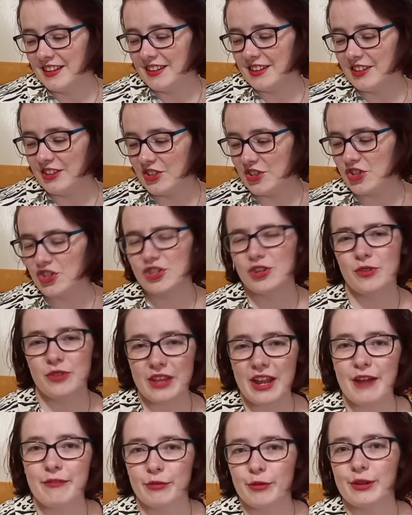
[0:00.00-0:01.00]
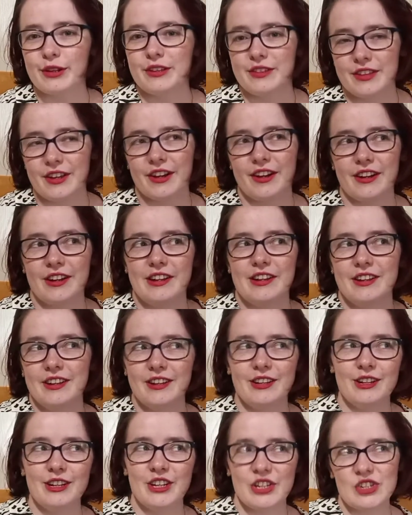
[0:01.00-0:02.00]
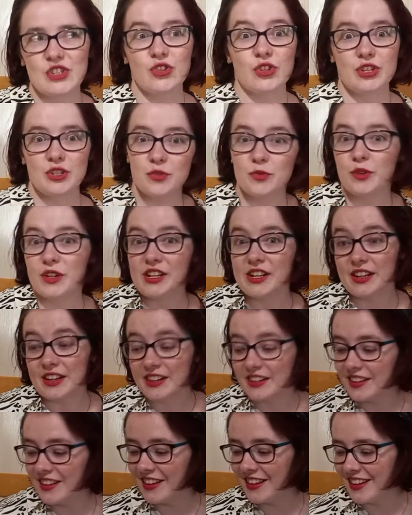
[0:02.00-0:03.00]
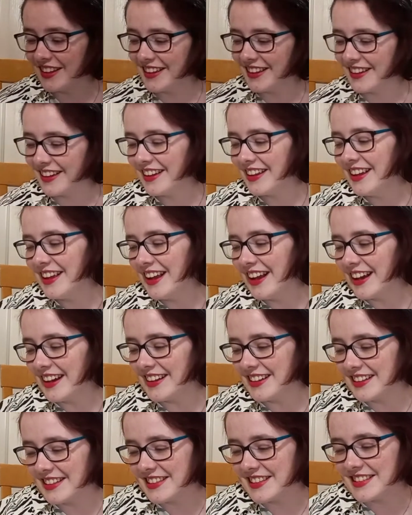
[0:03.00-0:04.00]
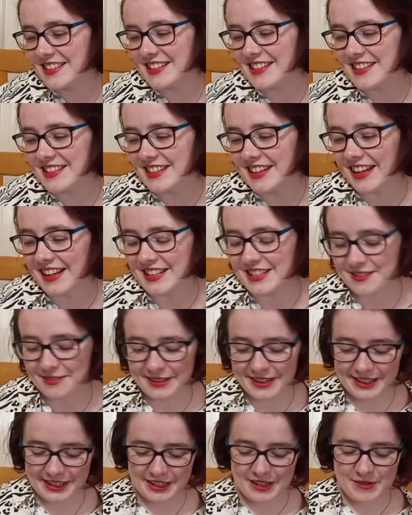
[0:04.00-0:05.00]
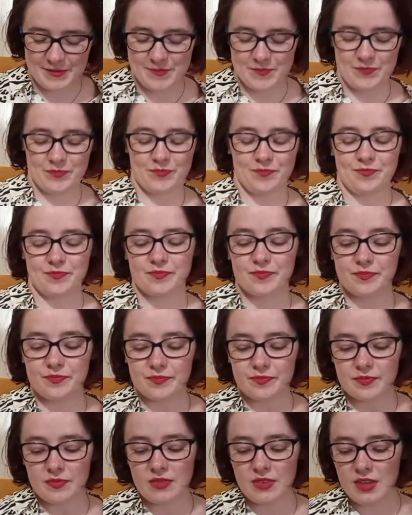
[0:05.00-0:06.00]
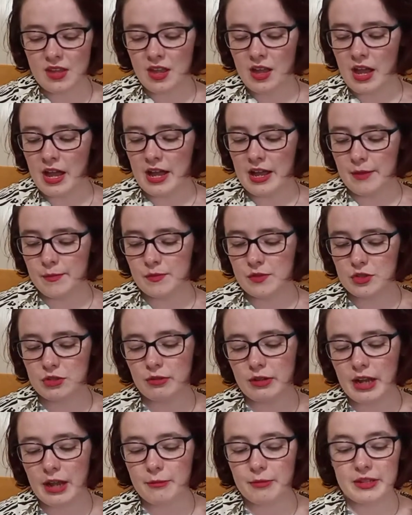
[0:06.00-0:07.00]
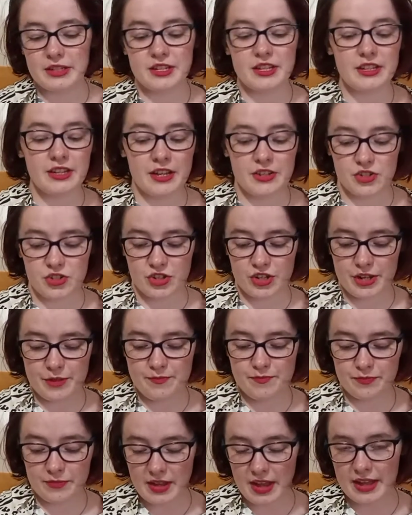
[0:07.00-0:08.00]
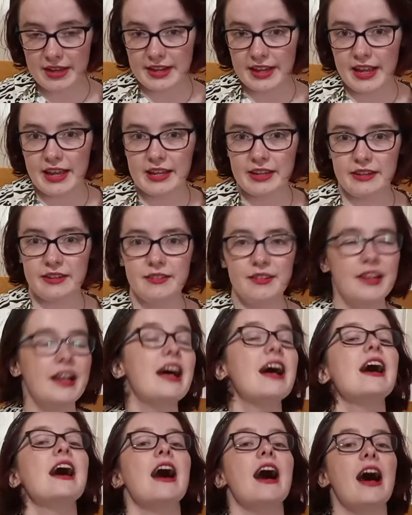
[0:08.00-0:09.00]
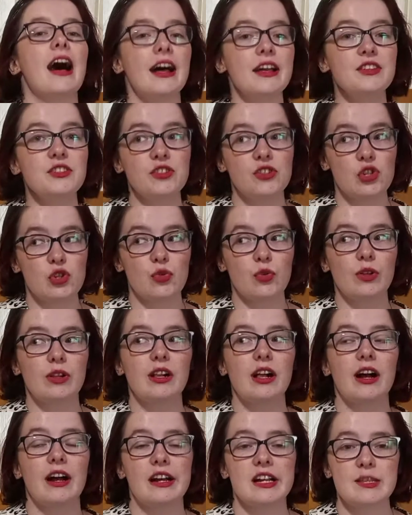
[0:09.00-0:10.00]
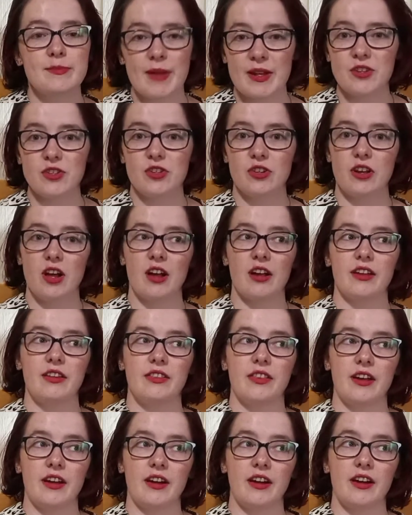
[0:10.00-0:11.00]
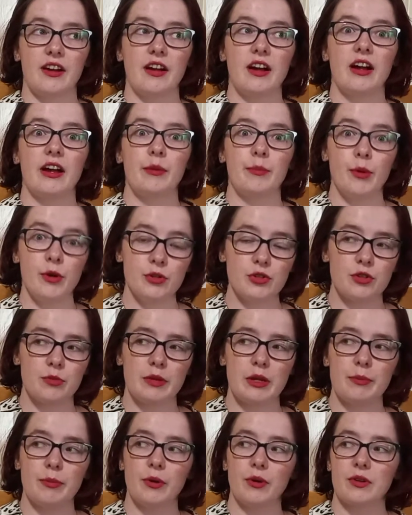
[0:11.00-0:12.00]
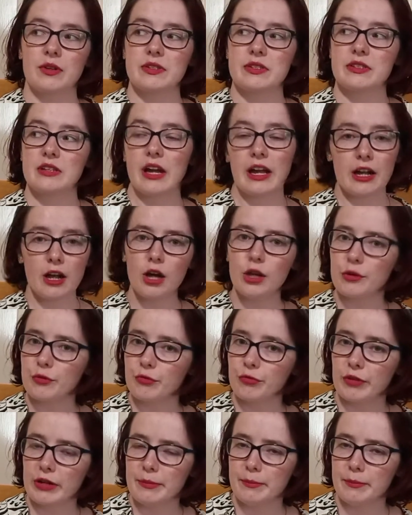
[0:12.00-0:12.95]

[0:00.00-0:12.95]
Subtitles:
you just know that everyone in there enjoys reading, and it's a nice feeling. So when I went in yesterday, and again, as usual, I spent too long in there. I bought too many books. I got a free